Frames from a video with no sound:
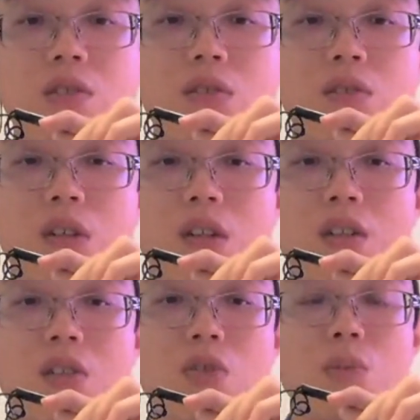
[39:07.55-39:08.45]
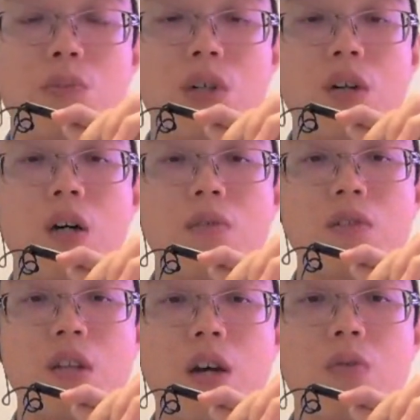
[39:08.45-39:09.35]
So need to build out
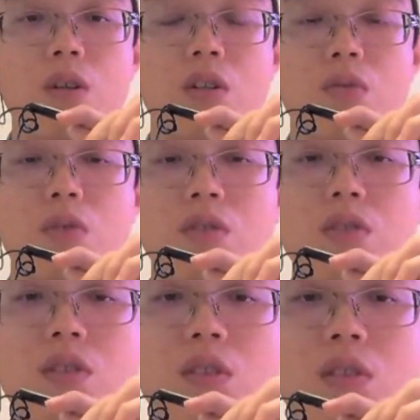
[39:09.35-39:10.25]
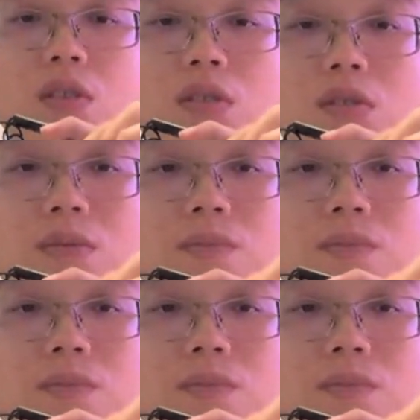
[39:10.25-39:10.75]
the network with the